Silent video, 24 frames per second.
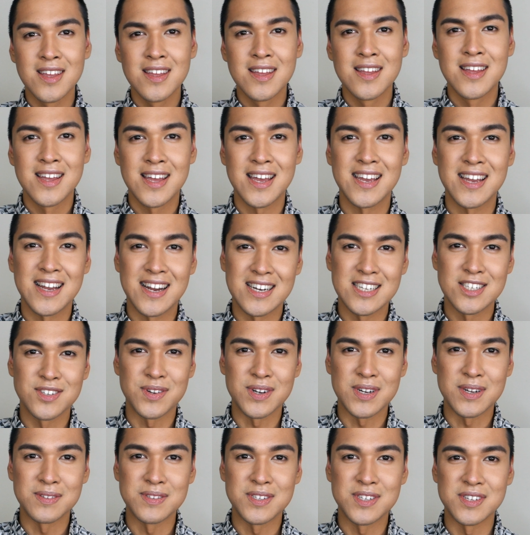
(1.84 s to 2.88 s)
Hey guys,
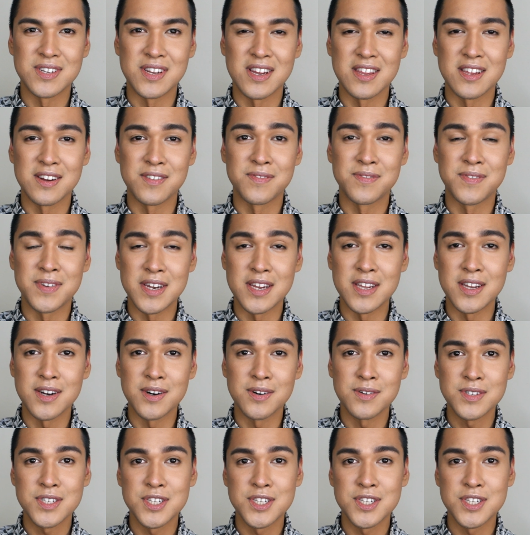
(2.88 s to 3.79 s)
welcome to another video.